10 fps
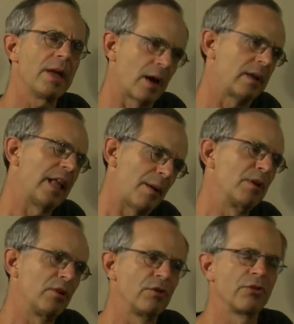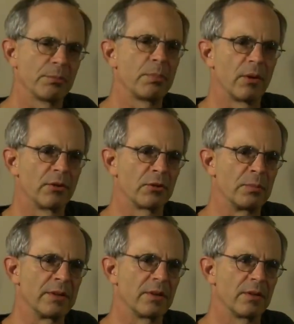But yeah, collaboration is important to
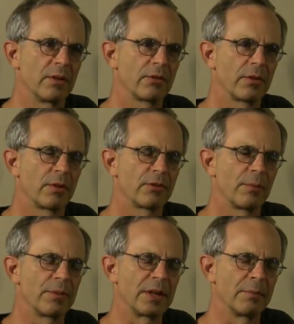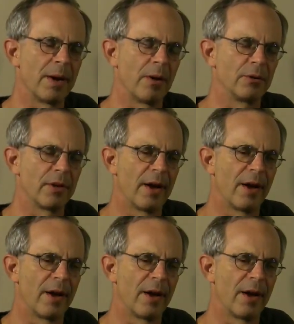me. There's something about,